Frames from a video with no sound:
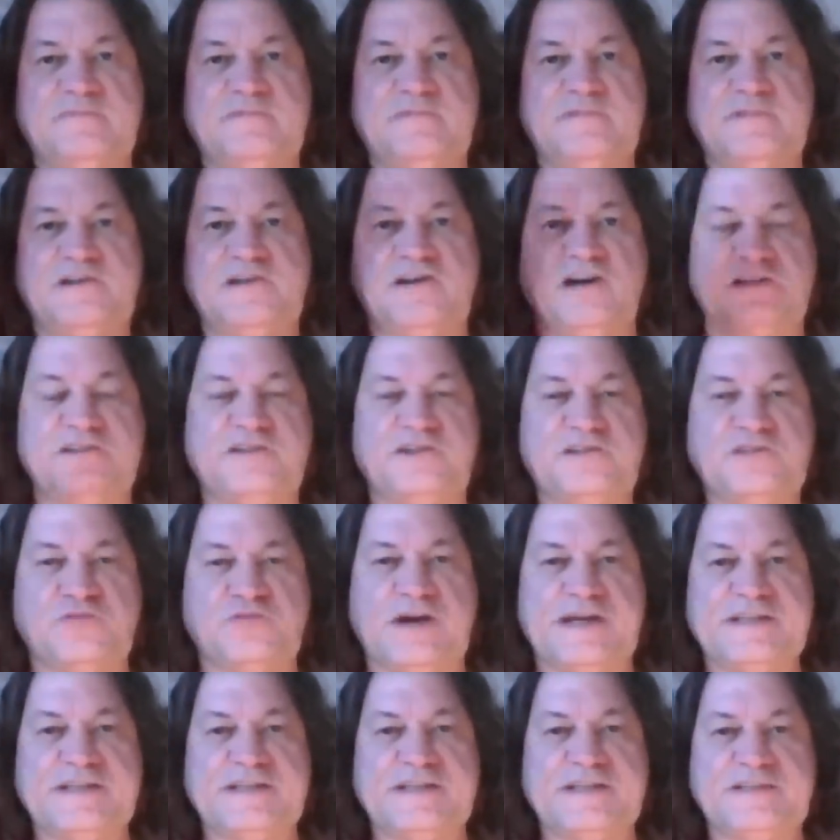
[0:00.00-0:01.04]

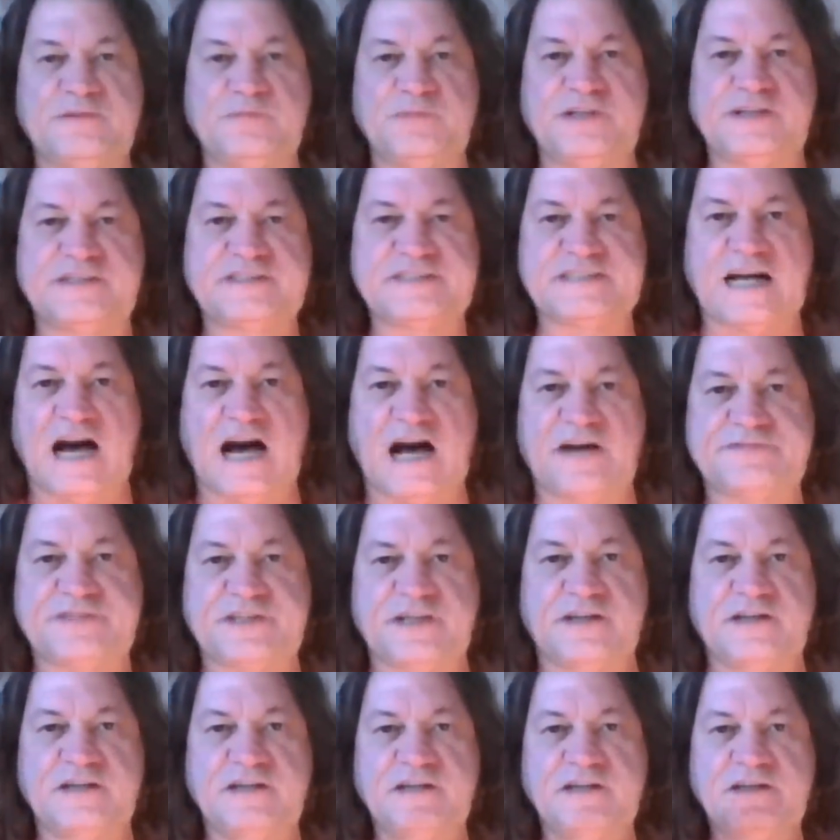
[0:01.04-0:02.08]
120 minutes
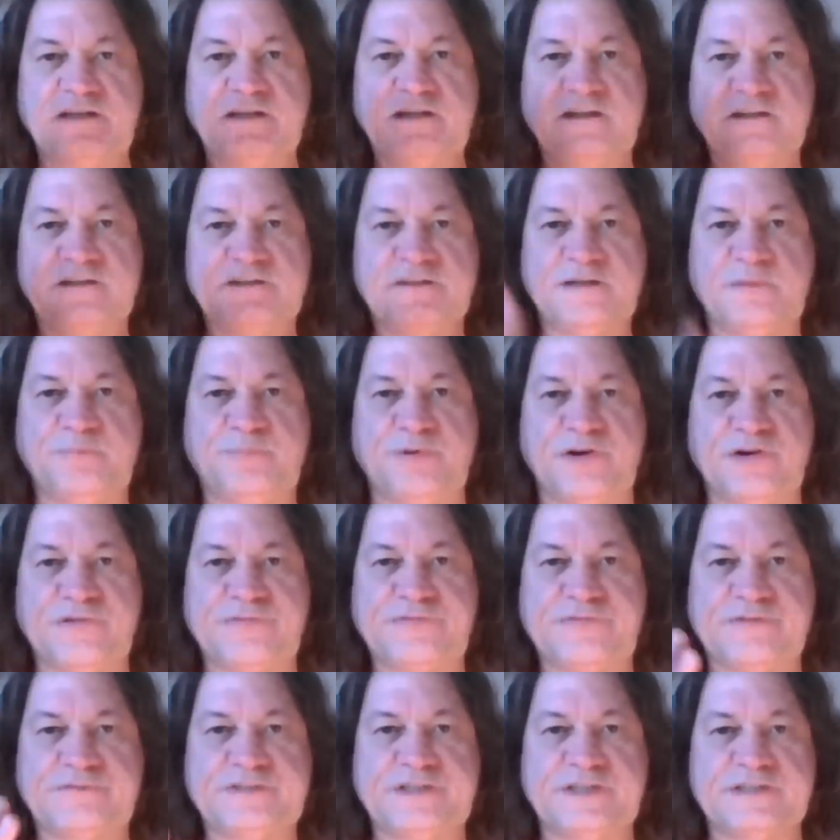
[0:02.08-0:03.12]
after the birth
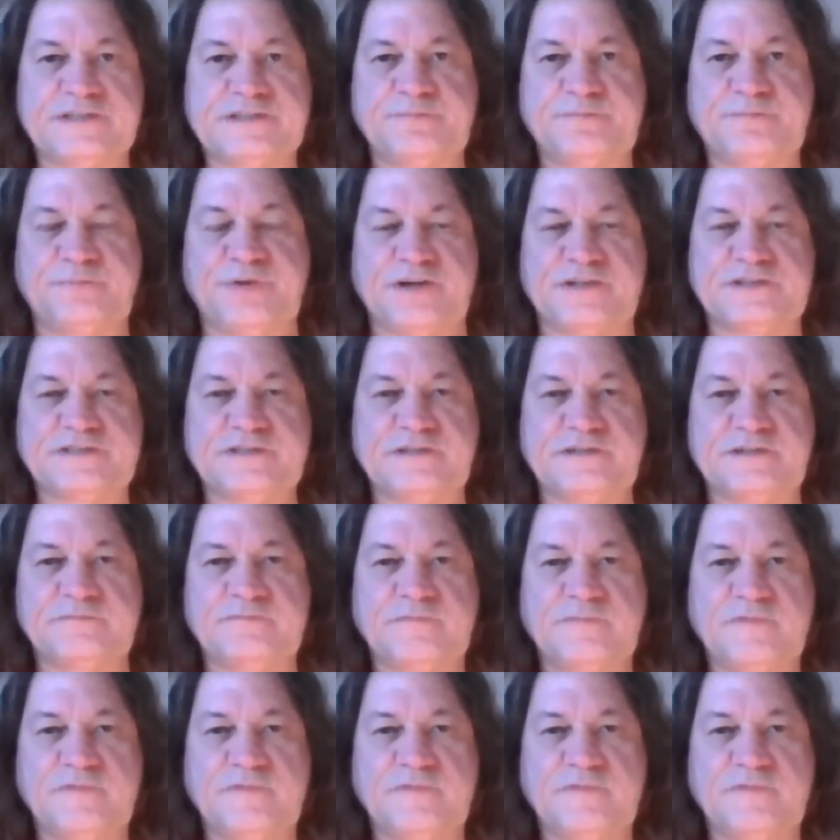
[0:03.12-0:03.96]
of this person.